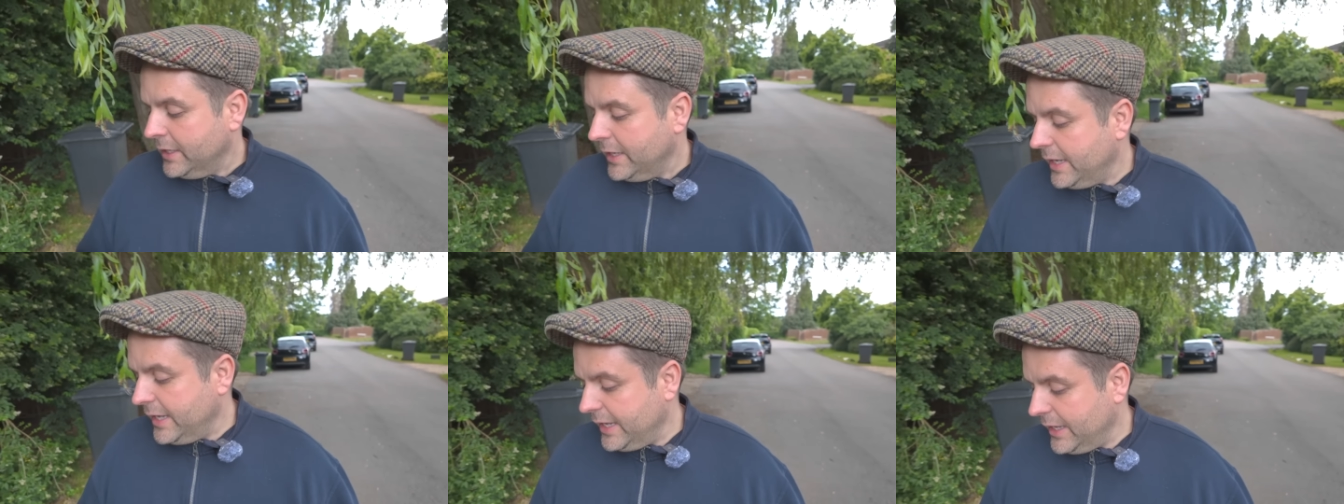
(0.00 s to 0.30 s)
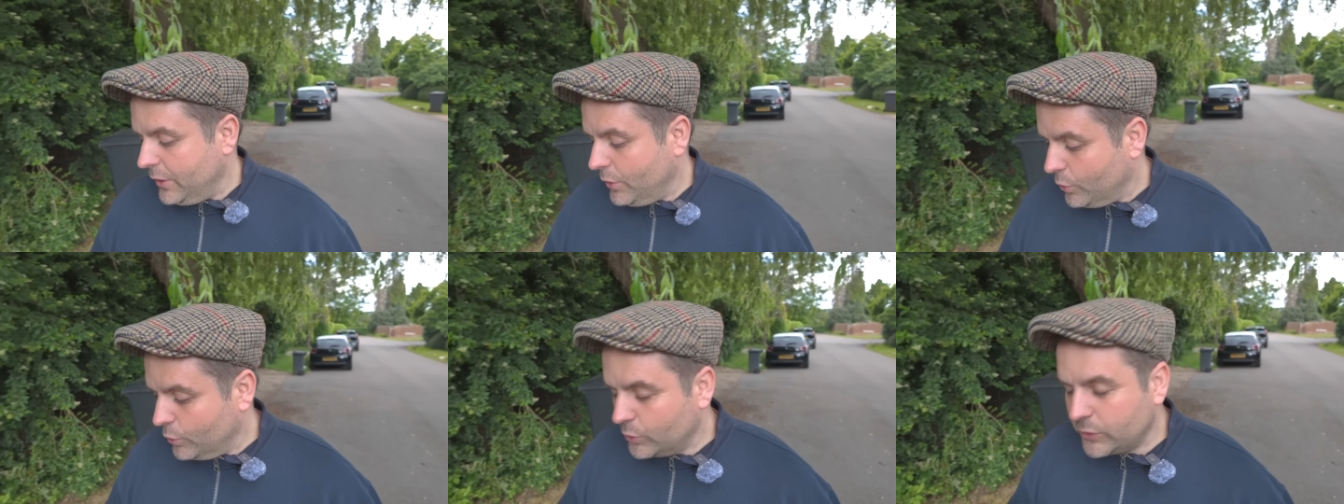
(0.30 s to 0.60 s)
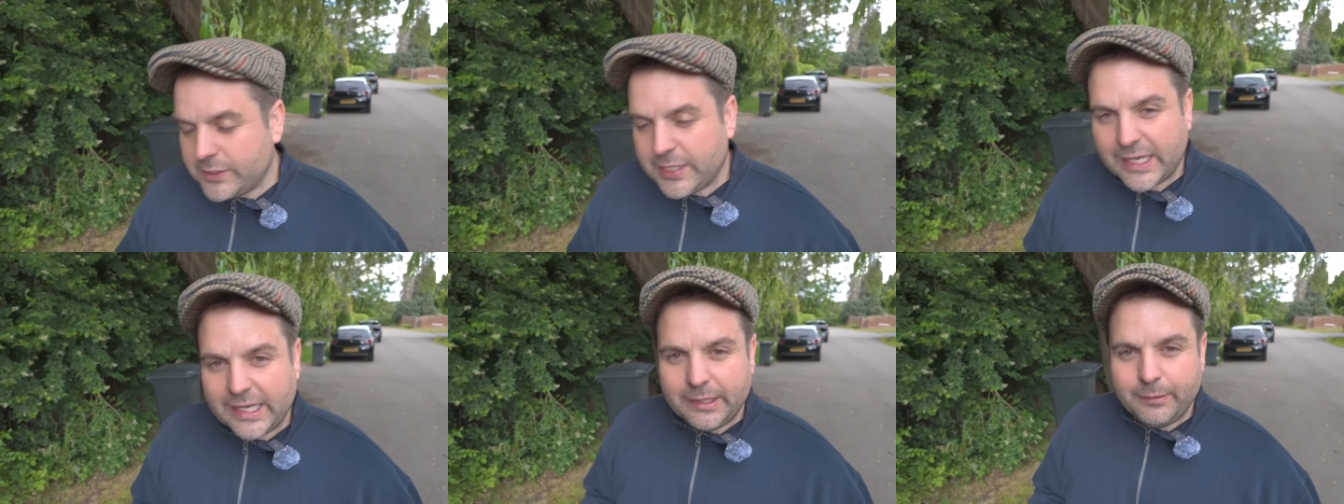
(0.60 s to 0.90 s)
Uh, all
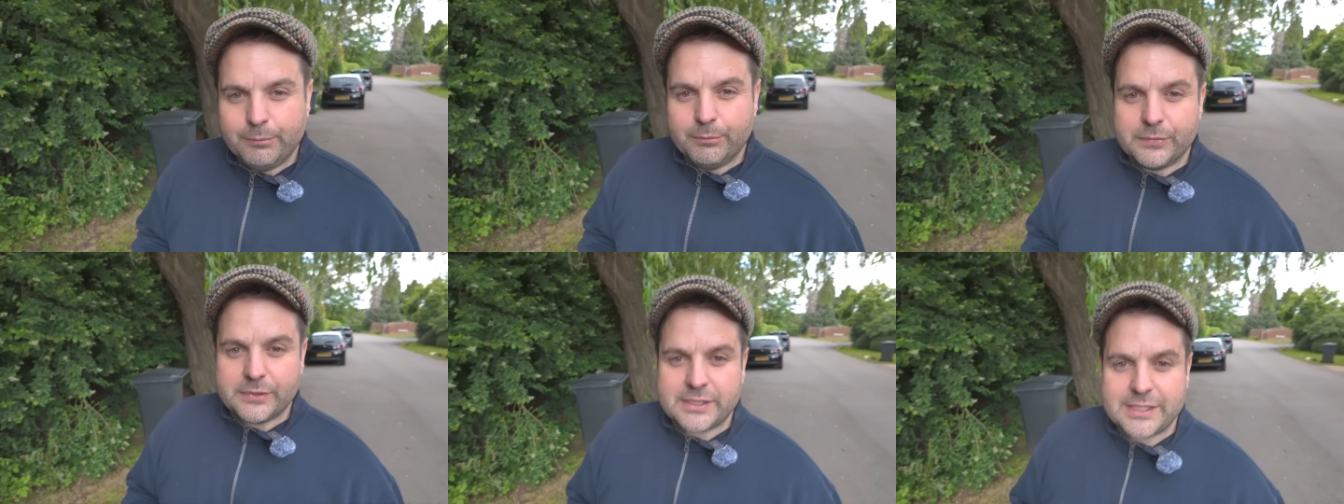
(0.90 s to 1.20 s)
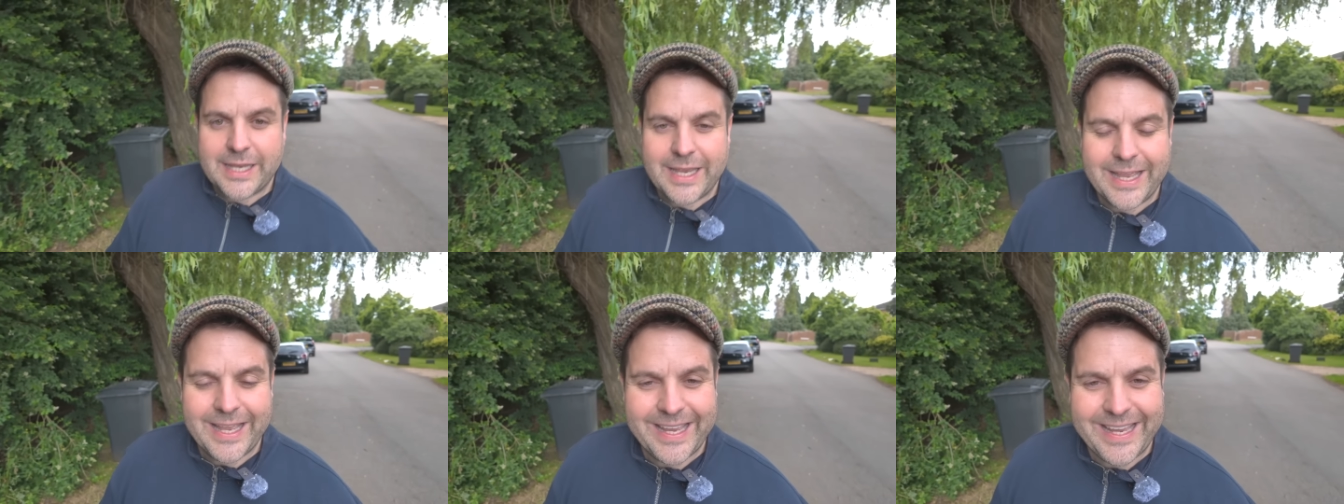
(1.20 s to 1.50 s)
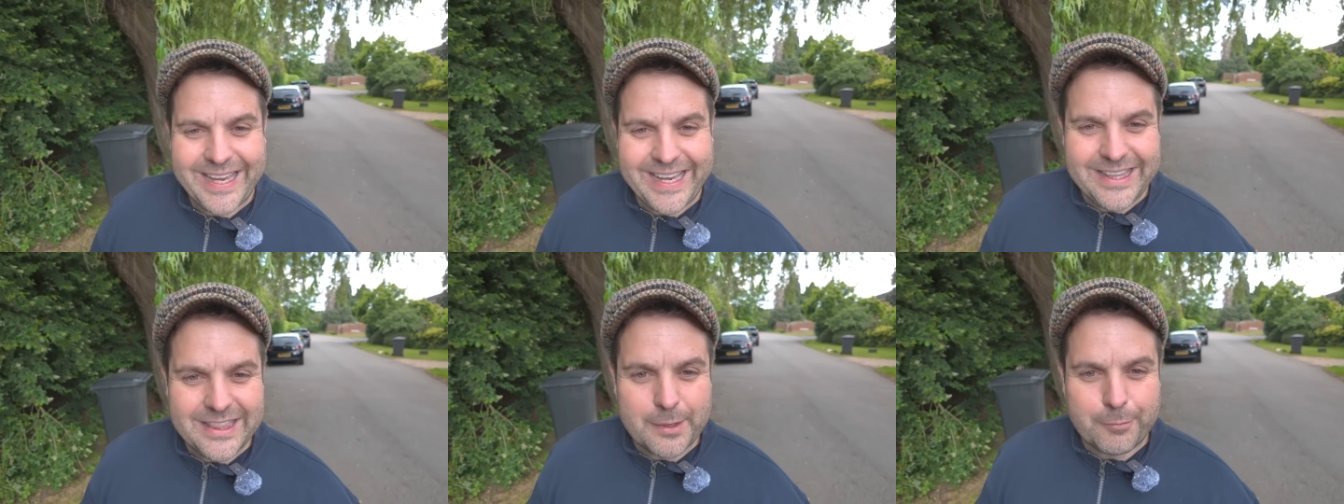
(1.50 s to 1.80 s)
teams
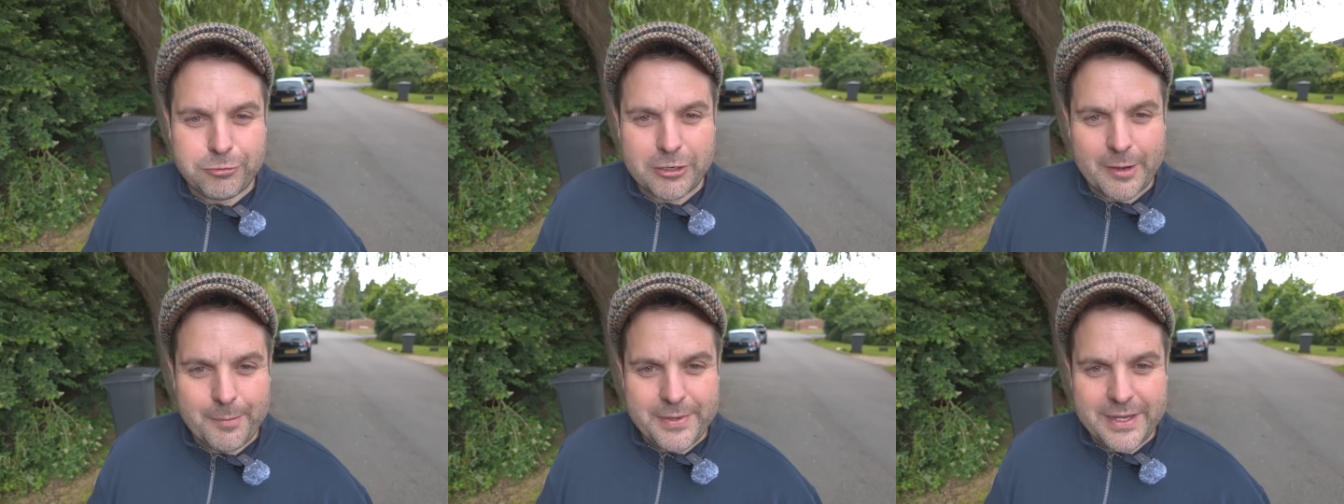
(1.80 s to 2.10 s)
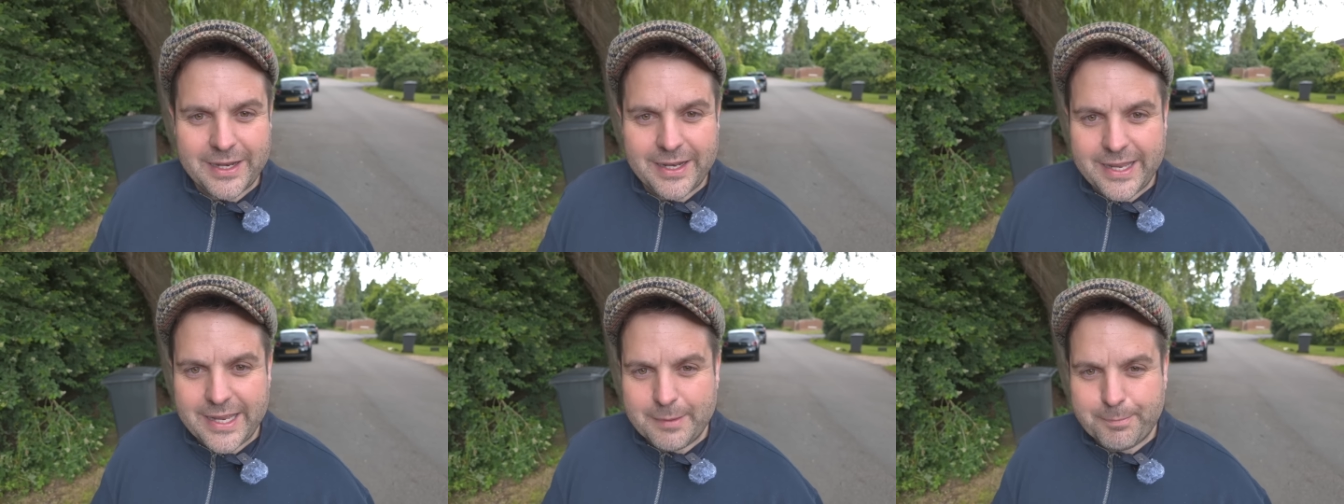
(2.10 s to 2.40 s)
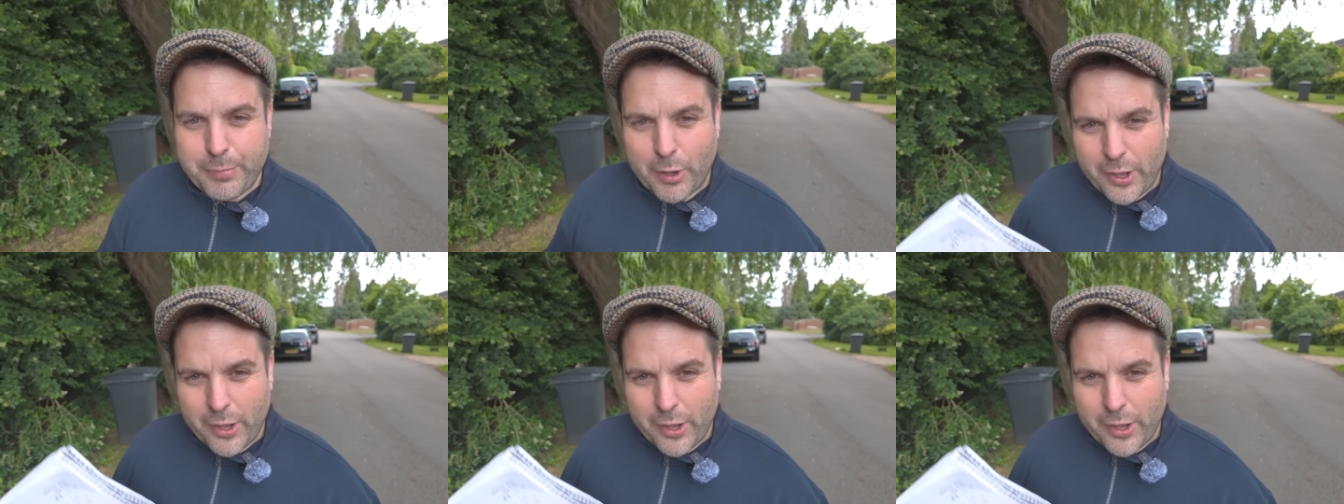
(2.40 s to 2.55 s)
in the Premier League.